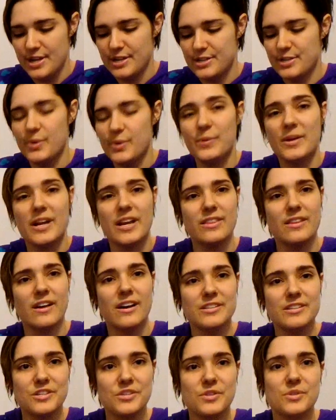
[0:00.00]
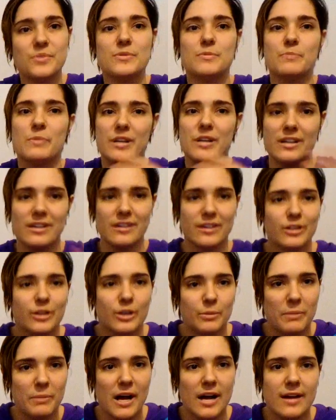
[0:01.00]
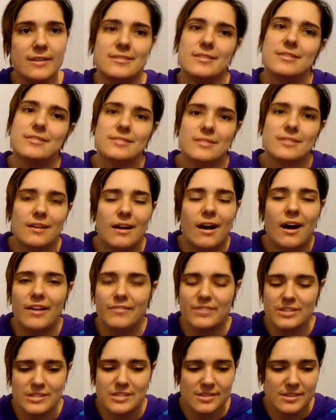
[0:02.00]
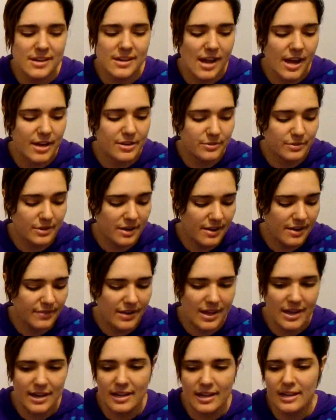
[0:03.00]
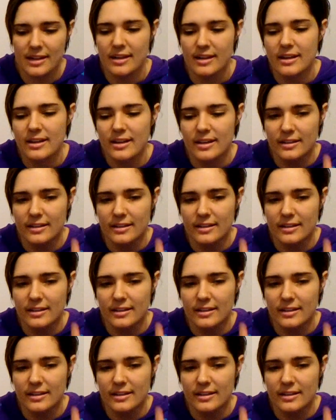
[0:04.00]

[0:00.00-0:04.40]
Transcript: So what I thought to do was put it in a clear pot, since obviously I don't have any